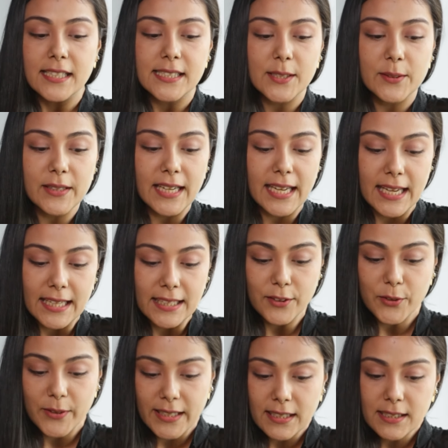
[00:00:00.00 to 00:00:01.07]
So the key
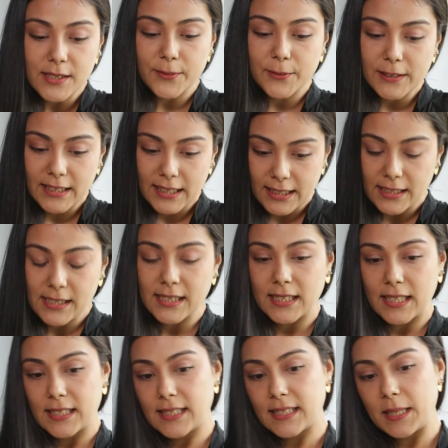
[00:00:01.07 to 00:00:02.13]
ingredients for this
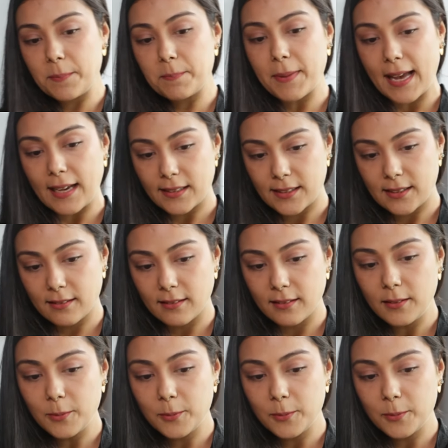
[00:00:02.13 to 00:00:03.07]
is the batter,